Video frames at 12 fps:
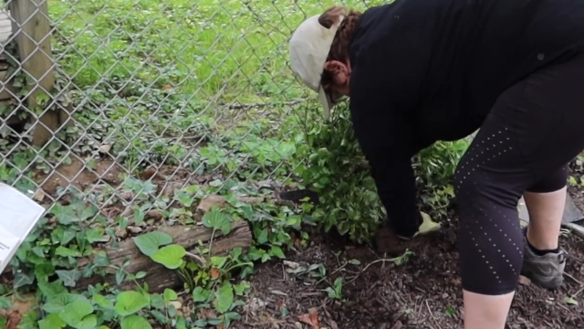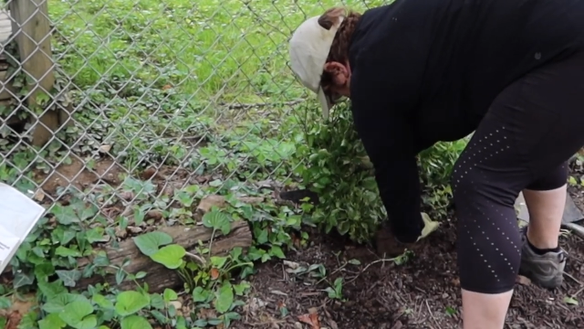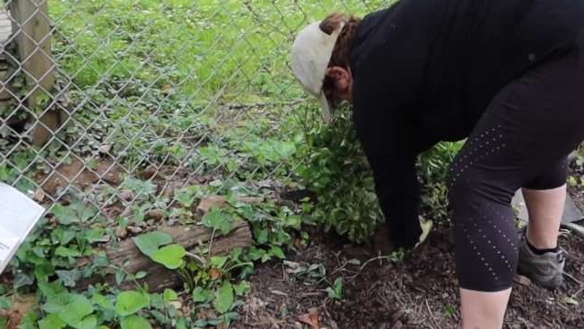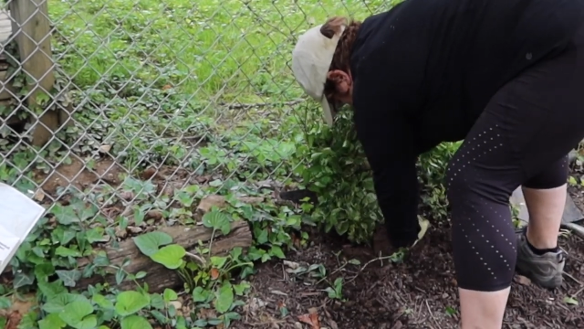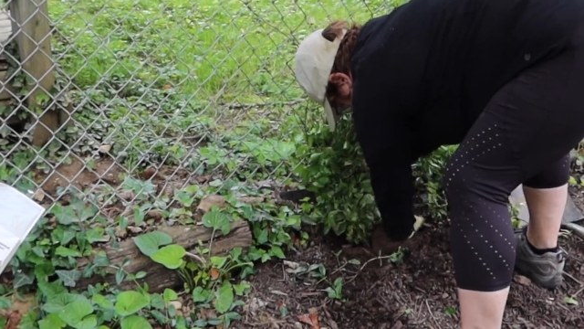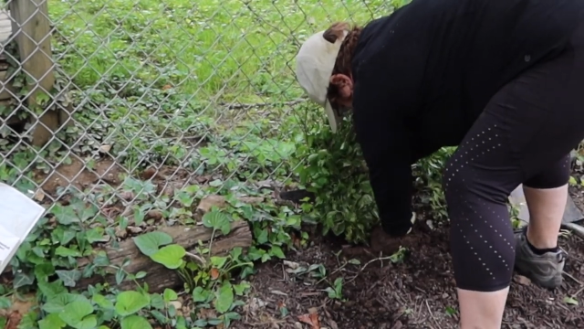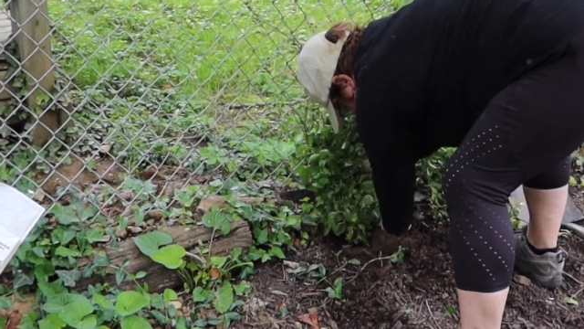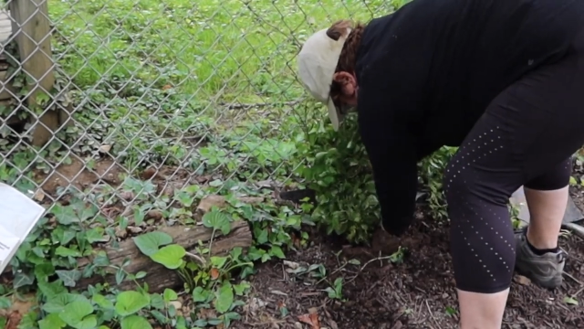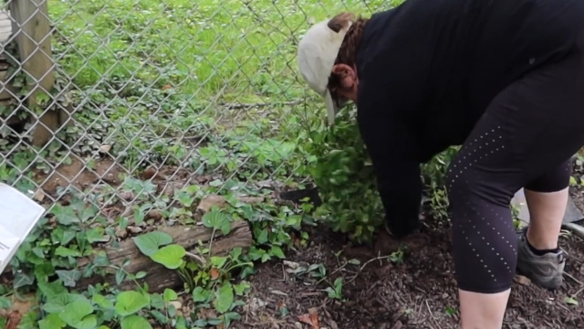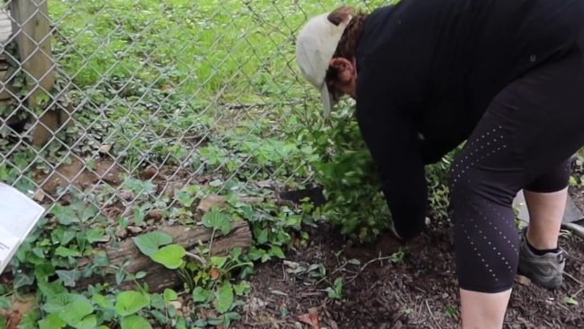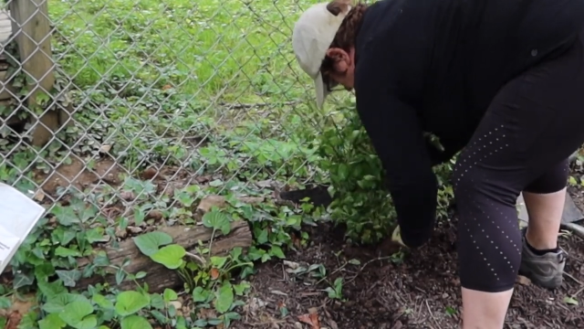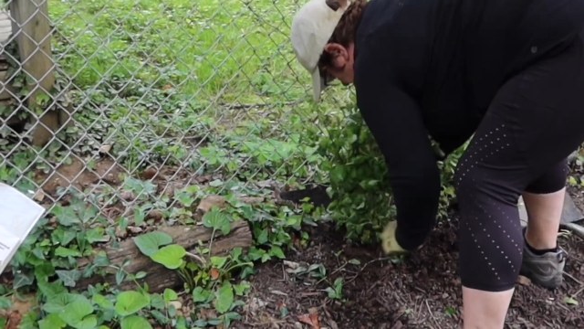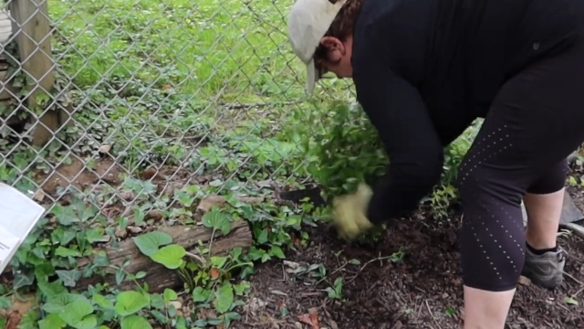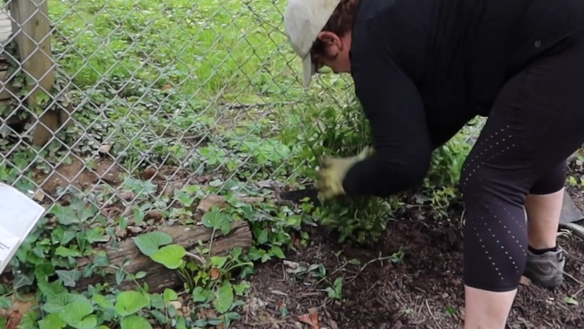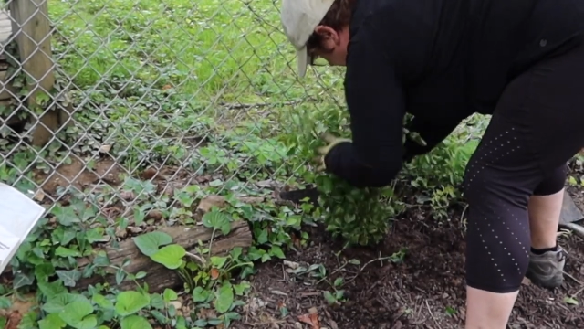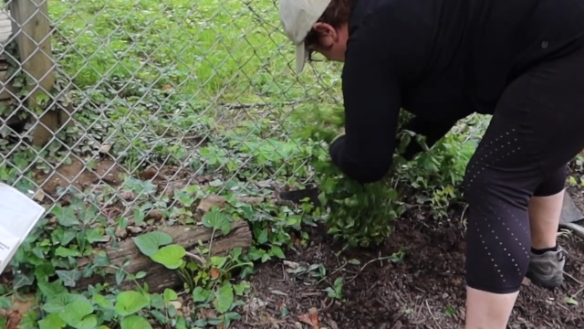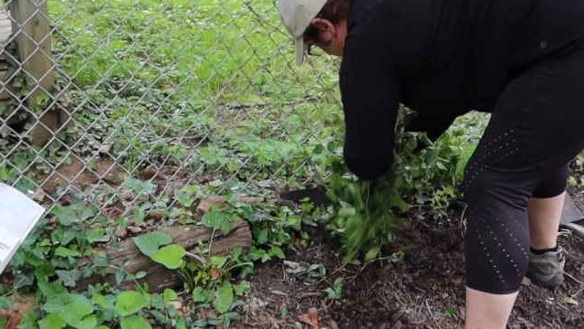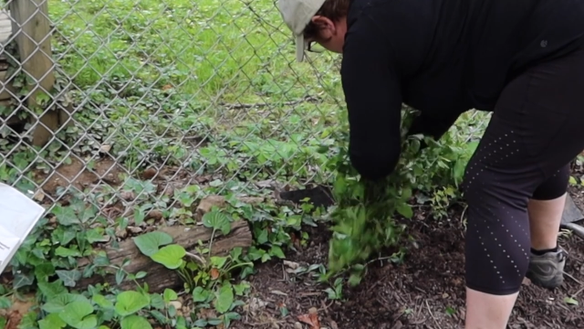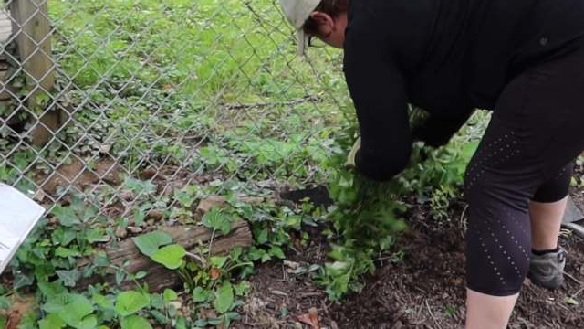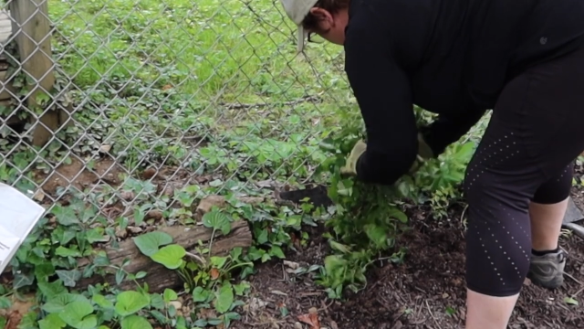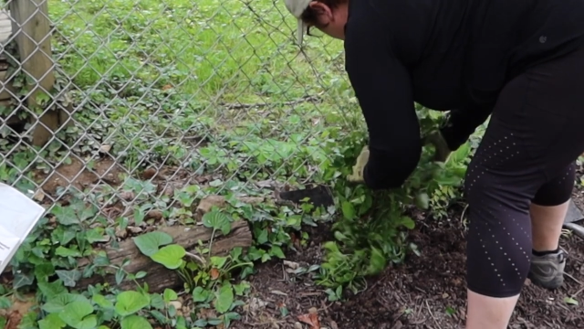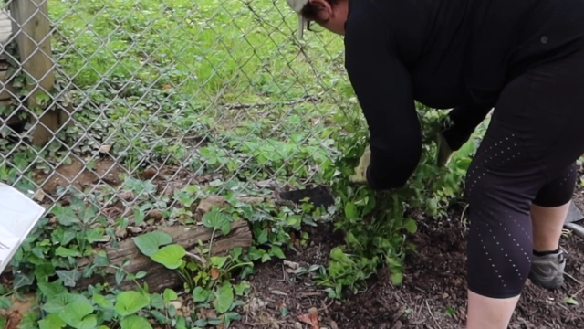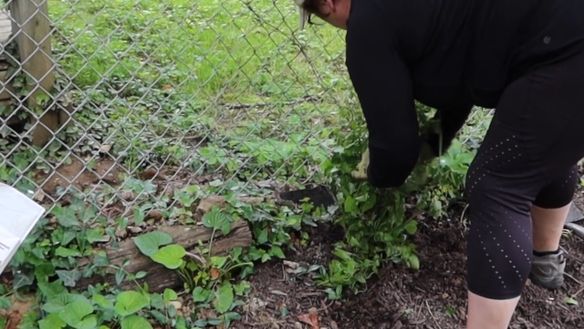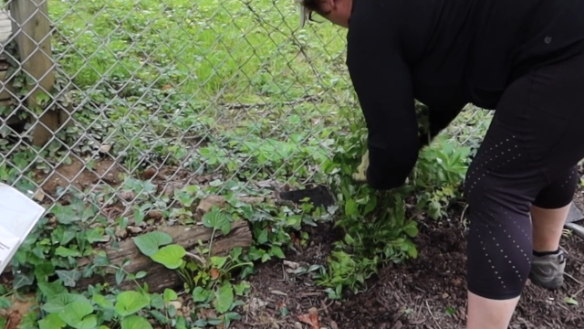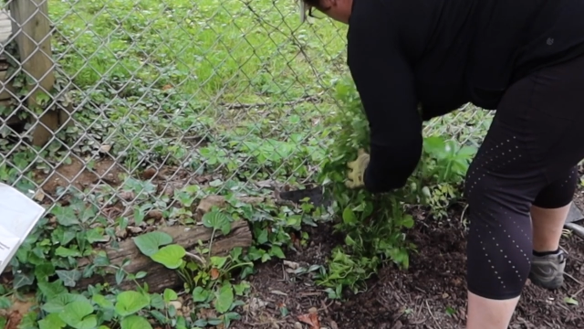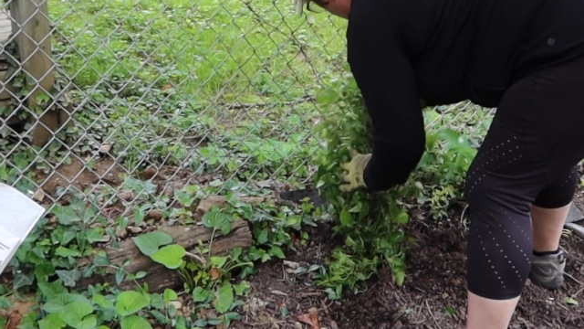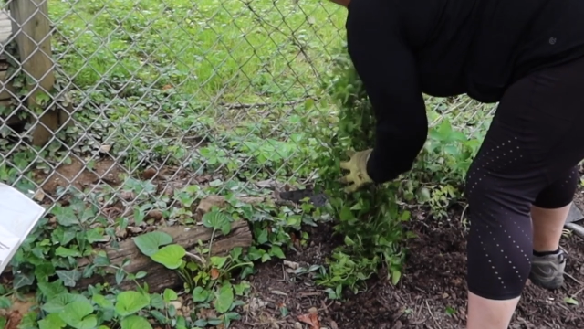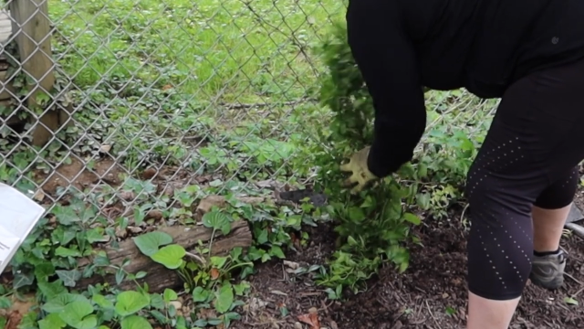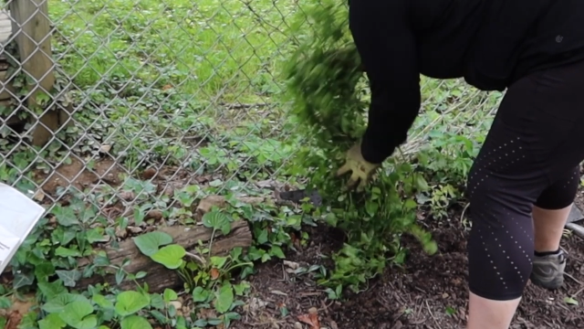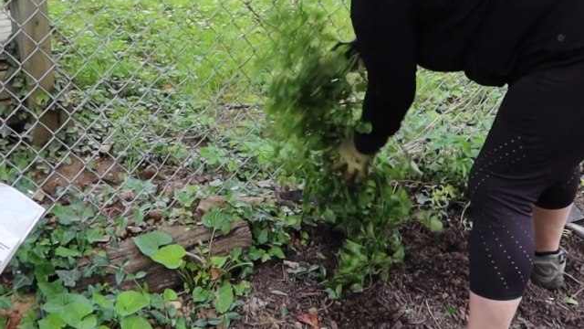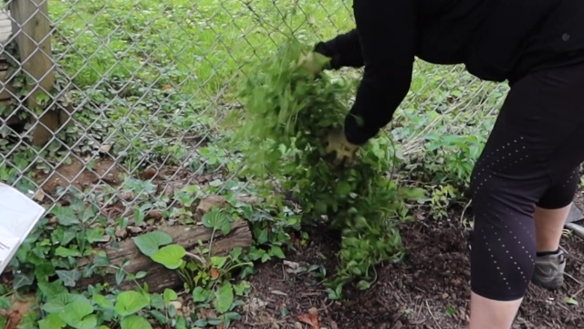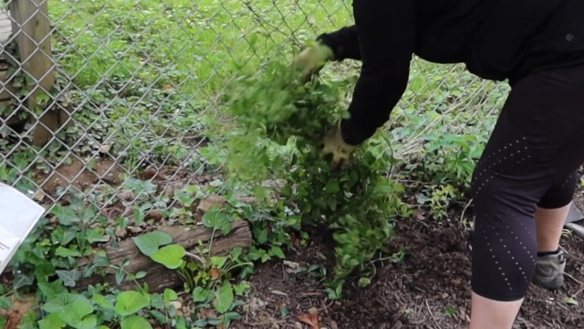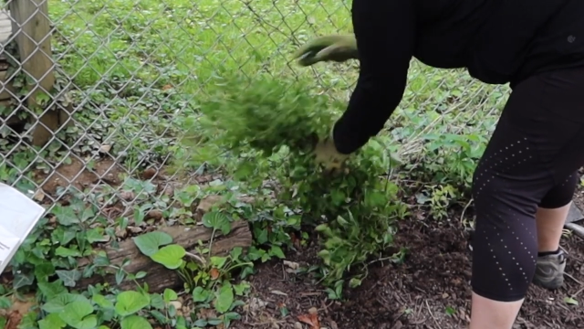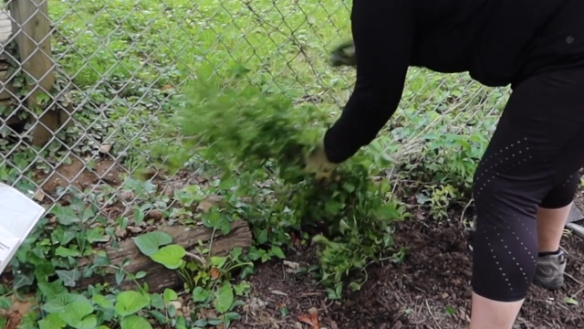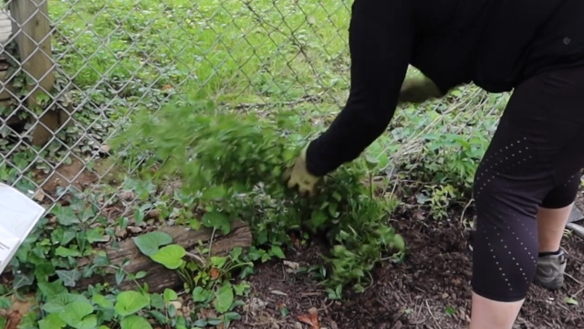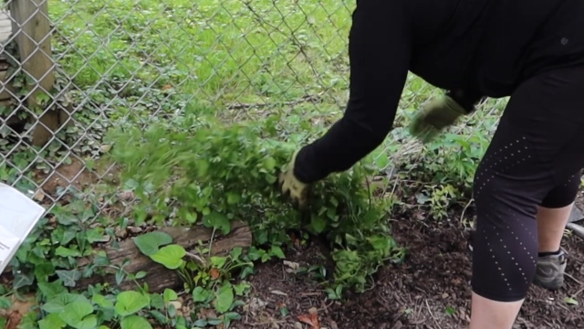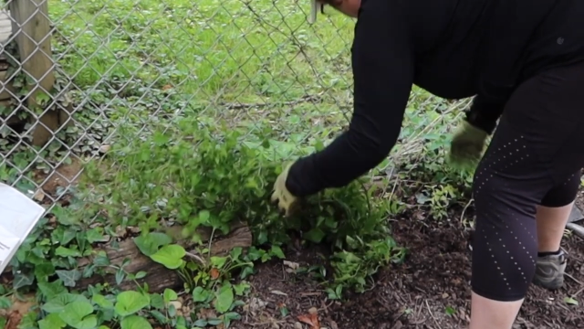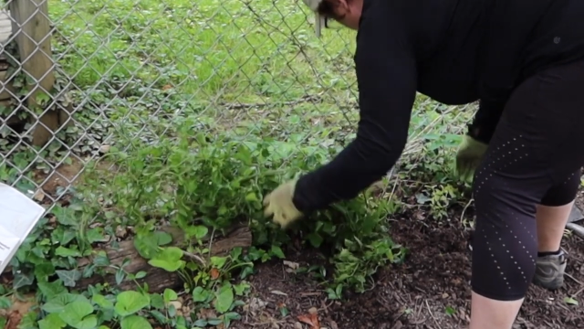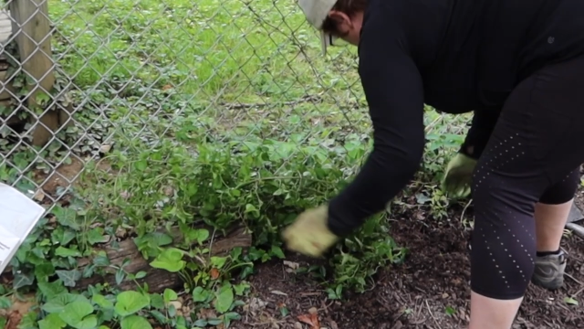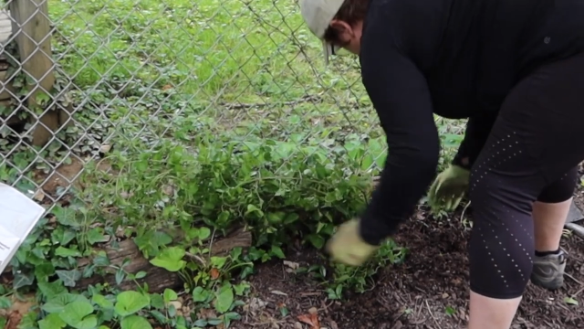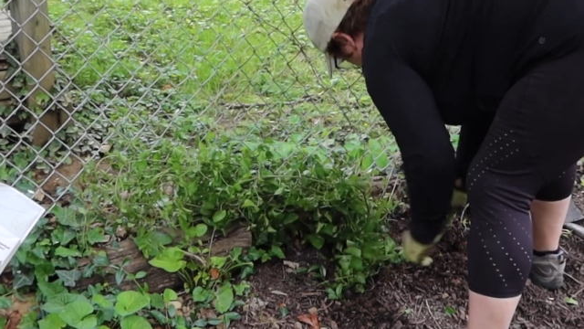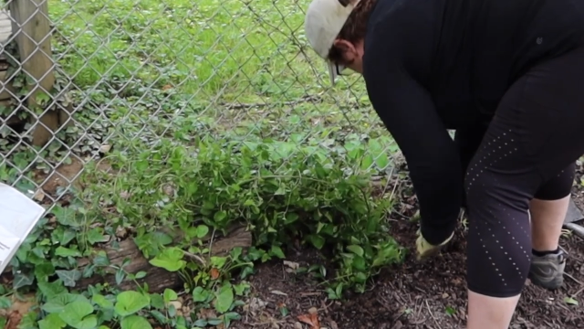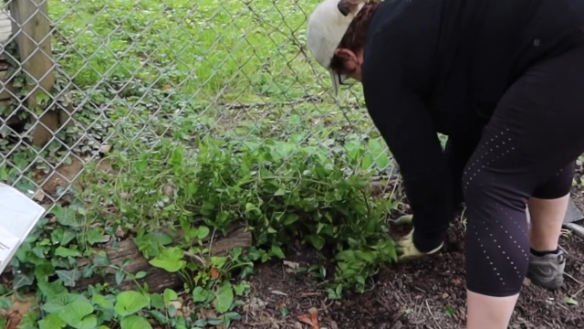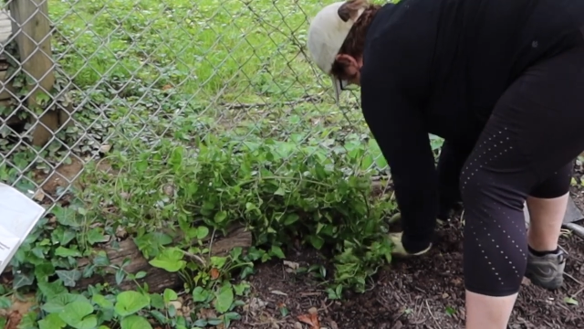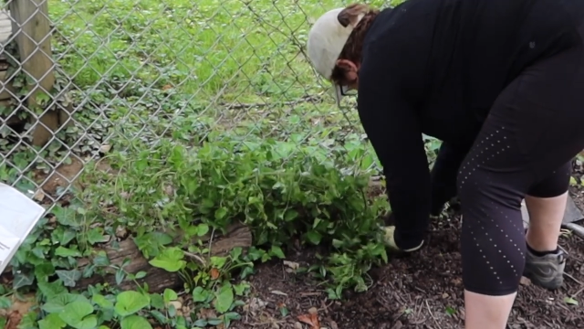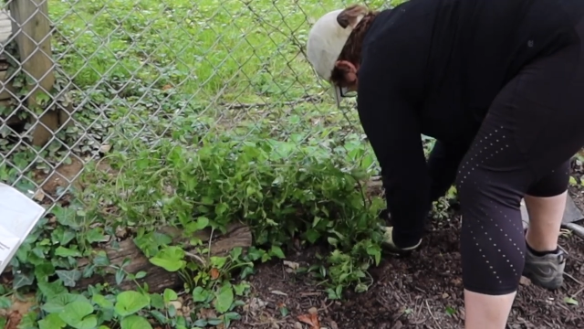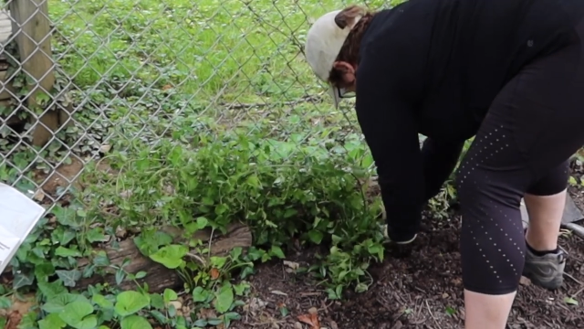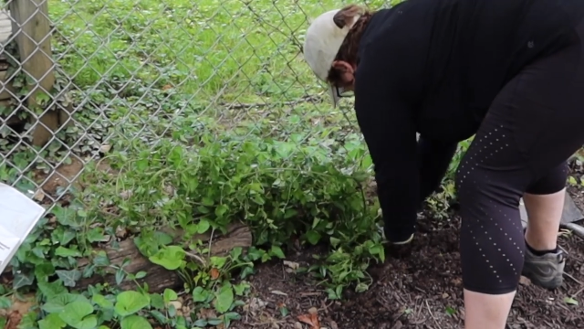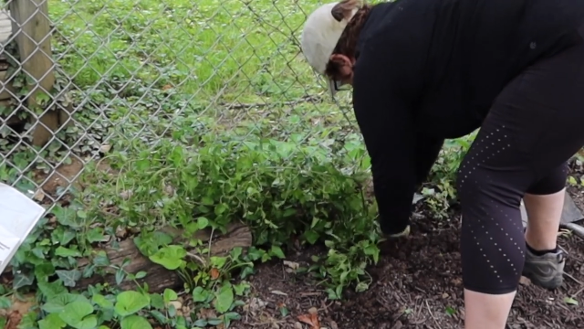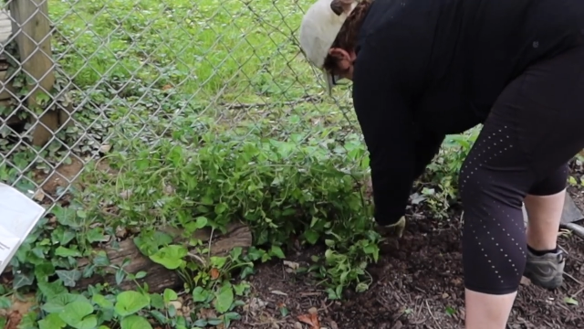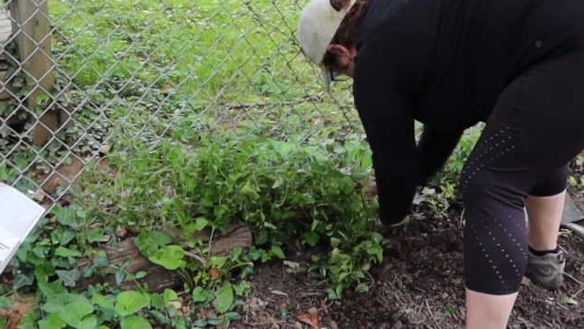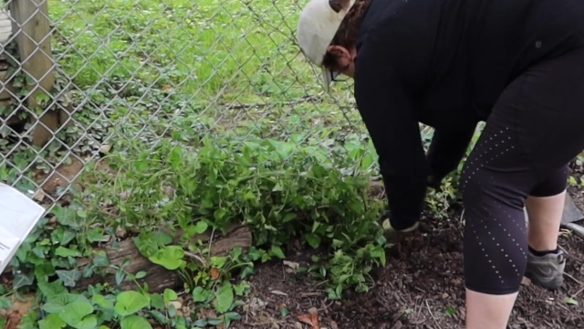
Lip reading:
No face is visible, so there are no lips to read.